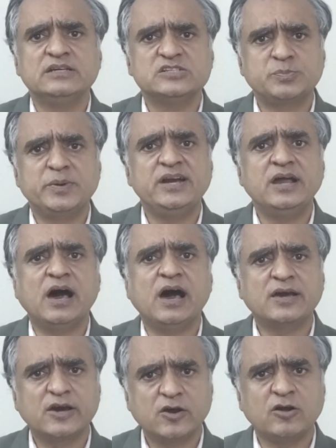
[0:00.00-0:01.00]
spread
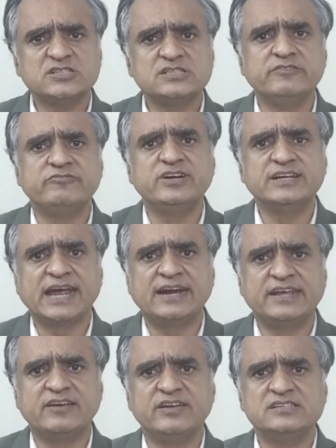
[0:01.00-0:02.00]
across different
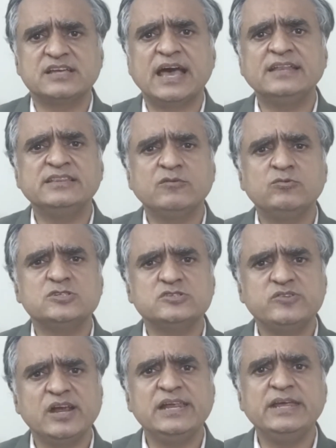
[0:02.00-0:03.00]
categories, and there
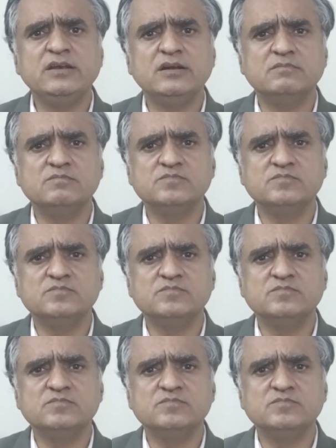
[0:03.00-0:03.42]
was really